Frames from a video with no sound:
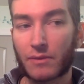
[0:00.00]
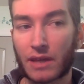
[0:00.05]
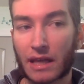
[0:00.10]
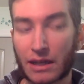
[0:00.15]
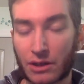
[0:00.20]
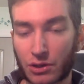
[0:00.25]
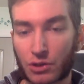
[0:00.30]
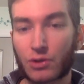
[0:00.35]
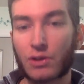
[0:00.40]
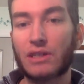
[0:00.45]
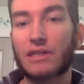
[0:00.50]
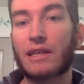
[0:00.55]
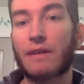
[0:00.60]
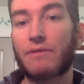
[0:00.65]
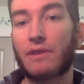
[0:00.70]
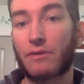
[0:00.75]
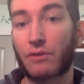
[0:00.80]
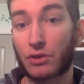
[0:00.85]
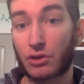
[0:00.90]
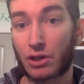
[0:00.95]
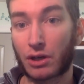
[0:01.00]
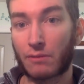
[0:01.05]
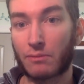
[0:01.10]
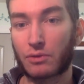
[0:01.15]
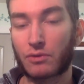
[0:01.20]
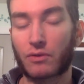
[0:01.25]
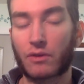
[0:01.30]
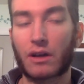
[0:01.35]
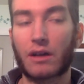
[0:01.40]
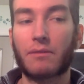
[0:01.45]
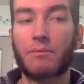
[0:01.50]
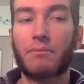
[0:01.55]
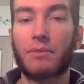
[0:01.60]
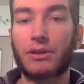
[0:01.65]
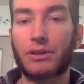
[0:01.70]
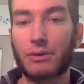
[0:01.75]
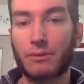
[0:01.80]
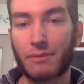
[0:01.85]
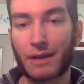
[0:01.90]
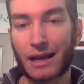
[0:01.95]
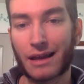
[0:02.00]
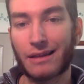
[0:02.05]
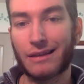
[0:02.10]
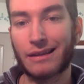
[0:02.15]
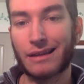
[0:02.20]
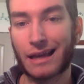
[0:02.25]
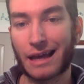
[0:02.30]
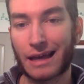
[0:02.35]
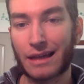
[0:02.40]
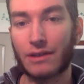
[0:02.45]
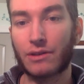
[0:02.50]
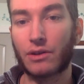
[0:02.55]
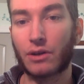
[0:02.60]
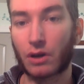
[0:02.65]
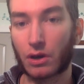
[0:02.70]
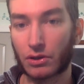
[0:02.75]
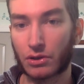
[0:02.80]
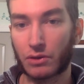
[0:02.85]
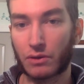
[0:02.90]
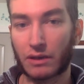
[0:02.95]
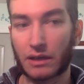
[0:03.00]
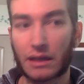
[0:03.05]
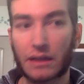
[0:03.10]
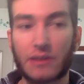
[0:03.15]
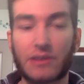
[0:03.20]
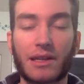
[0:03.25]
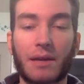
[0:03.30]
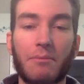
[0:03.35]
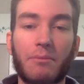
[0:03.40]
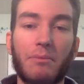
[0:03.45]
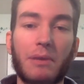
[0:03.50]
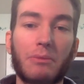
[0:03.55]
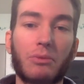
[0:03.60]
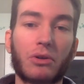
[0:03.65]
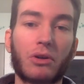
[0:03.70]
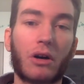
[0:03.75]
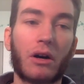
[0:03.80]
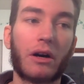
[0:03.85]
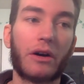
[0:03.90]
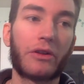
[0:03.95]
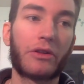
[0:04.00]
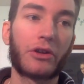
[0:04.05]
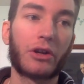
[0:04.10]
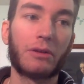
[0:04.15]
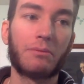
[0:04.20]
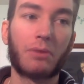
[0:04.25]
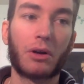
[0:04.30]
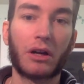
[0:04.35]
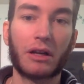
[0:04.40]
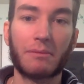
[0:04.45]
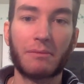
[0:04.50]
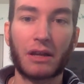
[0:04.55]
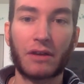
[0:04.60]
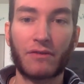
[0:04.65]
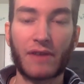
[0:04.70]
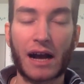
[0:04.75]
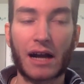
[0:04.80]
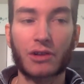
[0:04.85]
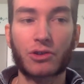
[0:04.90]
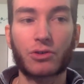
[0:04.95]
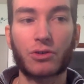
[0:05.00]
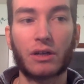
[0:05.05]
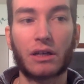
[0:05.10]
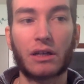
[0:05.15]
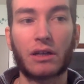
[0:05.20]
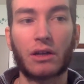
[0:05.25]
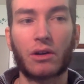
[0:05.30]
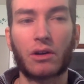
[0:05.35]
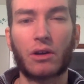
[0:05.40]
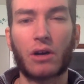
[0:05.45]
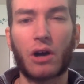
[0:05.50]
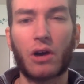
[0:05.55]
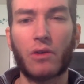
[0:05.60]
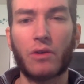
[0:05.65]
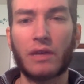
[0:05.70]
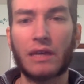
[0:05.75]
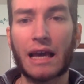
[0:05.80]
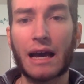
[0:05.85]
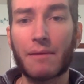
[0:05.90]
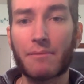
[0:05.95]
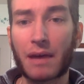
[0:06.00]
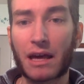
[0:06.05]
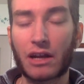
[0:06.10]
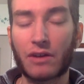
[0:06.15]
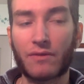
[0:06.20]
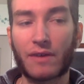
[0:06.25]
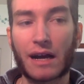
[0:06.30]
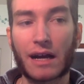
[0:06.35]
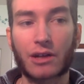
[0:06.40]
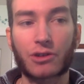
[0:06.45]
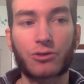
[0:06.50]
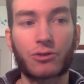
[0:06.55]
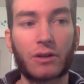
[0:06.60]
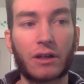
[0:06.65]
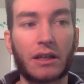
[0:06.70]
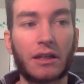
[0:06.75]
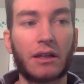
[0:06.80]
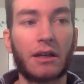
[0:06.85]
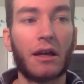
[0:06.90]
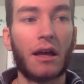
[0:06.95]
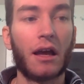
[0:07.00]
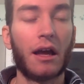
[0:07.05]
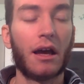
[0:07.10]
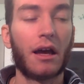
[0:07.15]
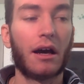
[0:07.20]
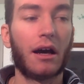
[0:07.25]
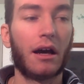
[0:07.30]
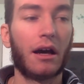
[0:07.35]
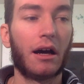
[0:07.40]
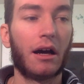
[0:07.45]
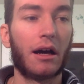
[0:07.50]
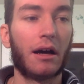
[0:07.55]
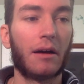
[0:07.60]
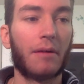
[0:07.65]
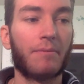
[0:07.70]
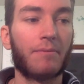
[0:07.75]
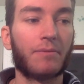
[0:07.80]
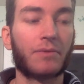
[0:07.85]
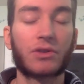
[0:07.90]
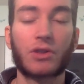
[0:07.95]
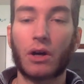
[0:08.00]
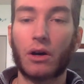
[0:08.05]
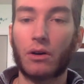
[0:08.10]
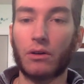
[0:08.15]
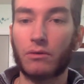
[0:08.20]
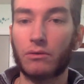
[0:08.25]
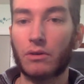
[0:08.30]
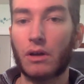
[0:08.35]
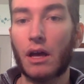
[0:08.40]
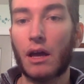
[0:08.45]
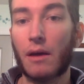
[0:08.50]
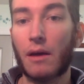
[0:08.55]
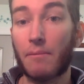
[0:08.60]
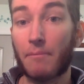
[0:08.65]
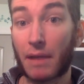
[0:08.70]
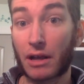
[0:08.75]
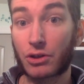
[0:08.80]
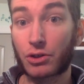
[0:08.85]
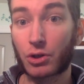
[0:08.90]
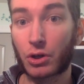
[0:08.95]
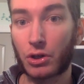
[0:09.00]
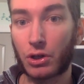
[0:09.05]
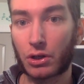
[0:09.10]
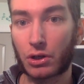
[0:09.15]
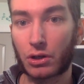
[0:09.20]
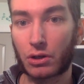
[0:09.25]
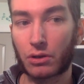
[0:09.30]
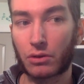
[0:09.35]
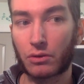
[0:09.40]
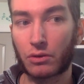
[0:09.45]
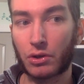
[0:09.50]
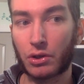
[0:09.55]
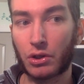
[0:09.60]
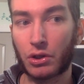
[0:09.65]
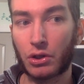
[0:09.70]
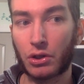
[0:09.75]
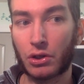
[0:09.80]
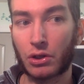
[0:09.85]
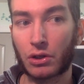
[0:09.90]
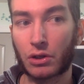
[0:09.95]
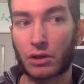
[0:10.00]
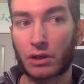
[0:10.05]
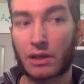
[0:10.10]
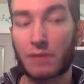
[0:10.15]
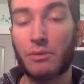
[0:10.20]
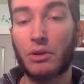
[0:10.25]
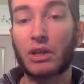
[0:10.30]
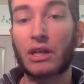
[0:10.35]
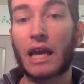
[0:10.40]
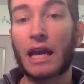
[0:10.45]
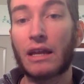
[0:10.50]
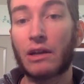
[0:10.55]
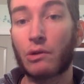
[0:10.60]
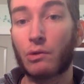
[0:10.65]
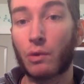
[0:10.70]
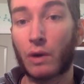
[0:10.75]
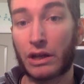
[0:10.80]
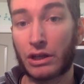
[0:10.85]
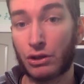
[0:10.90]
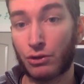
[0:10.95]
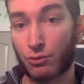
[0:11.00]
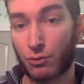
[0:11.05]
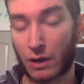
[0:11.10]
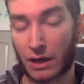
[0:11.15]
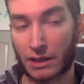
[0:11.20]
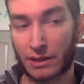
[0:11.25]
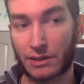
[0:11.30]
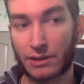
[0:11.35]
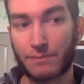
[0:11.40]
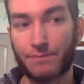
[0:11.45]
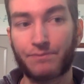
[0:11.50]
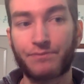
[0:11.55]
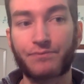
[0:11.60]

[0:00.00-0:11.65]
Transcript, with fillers: industries have different terms for it, but they're and then they're all doing it. Some people call it third party manufacturing or OEM manufacturing. Um, so make sure you're you're communicating what you want.